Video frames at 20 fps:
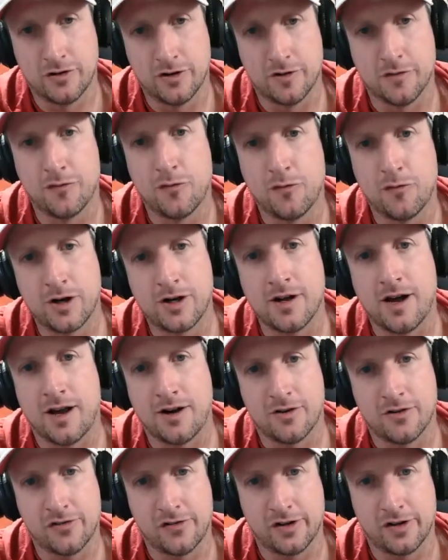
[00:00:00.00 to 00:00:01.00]
to the
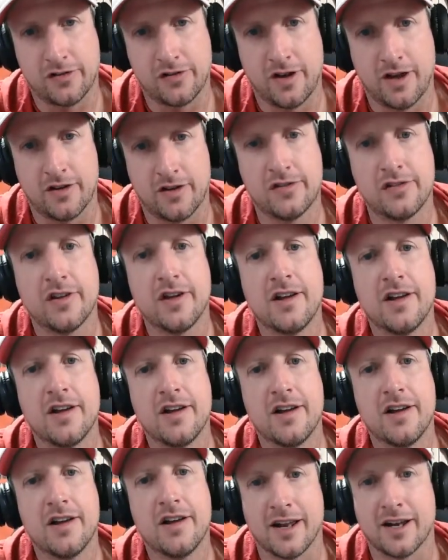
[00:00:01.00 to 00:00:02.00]
49ers success
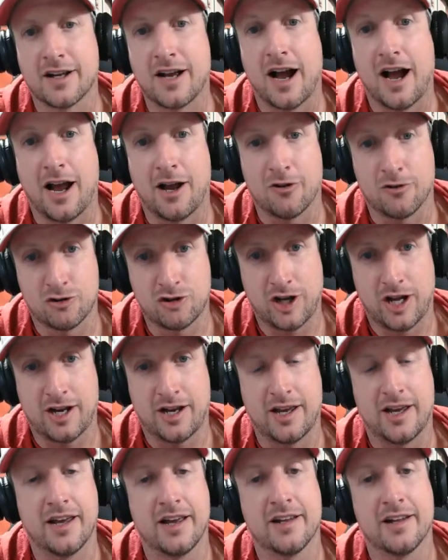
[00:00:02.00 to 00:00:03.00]
than Kyle
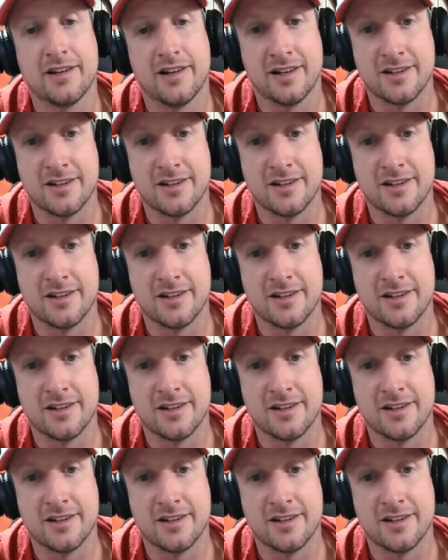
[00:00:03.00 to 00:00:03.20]
Shanahan.